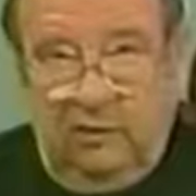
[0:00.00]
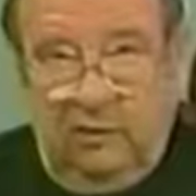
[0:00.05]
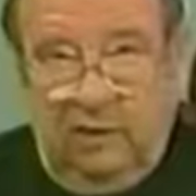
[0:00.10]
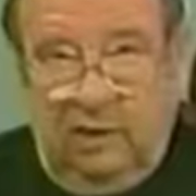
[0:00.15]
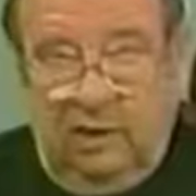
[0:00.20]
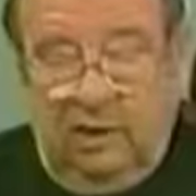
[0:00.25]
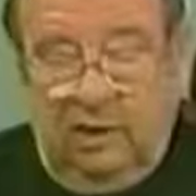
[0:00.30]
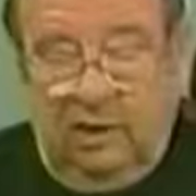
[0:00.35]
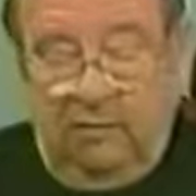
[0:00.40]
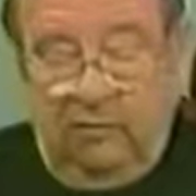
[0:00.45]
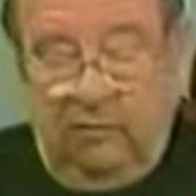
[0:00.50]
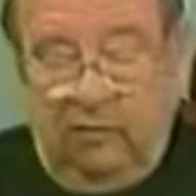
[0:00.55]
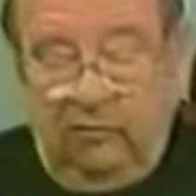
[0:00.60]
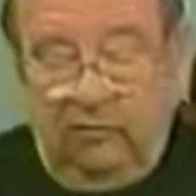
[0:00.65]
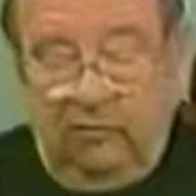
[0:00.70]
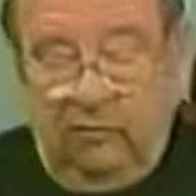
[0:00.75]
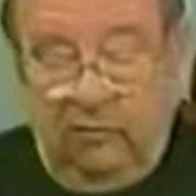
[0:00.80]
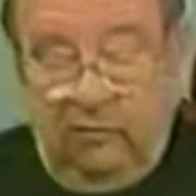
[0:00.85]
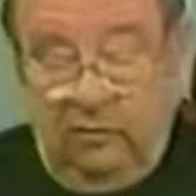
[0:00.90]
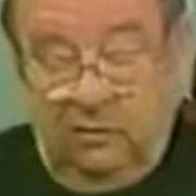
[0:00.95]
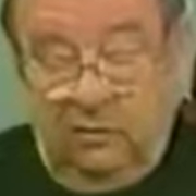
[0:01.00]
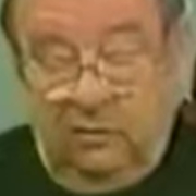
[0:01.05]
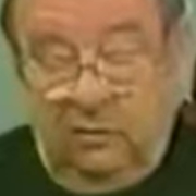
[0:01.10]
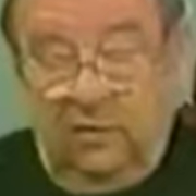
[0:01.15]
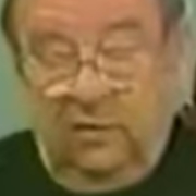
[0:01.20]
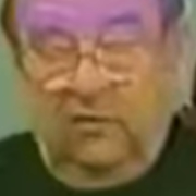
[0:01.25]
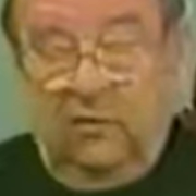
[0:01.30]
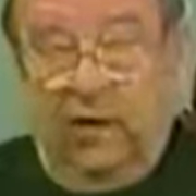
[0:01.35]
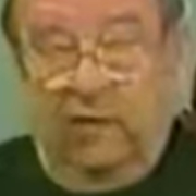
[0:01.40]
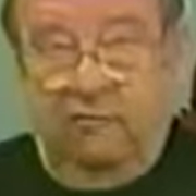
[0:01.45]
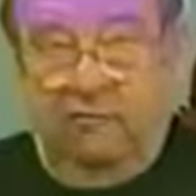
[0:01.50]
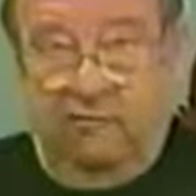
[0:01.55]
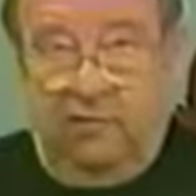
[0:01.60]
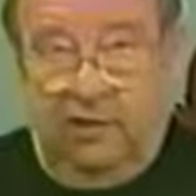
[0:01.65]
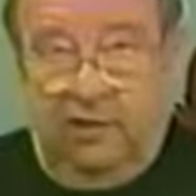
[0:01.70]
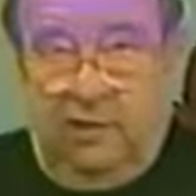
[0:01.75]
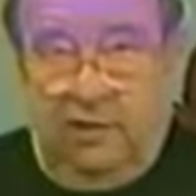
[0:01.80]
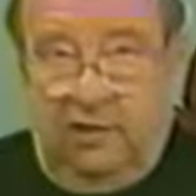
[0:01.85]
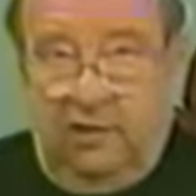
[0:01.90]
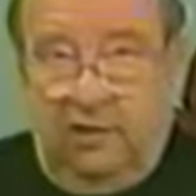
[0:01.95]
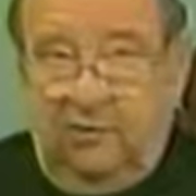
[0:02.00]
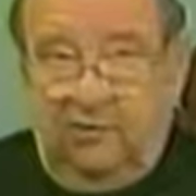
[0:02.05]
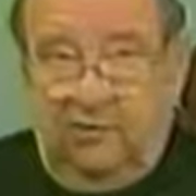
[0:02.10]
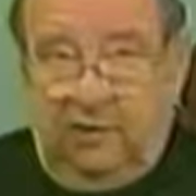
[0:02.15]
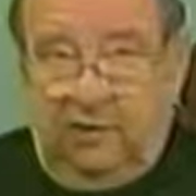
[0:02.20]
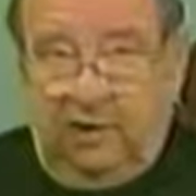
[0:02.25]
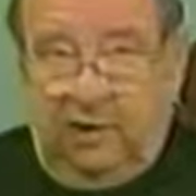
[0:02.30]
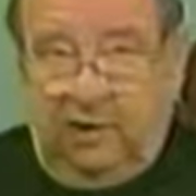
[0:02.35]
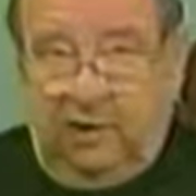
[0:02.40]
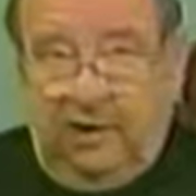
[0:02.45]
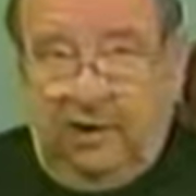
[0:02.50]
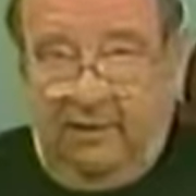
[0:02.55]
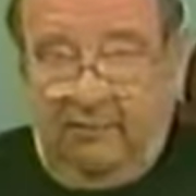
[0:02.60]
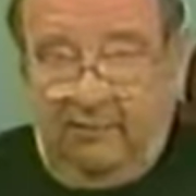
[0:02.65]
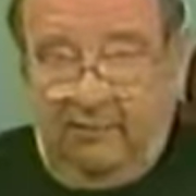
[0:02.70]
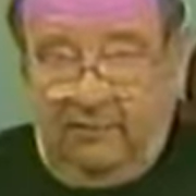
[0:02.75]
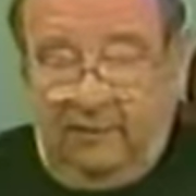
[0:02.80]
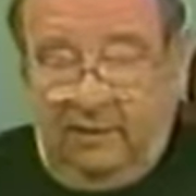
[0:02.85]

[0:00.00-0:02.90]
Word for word: and most of the things I've seen on this, we're not going to have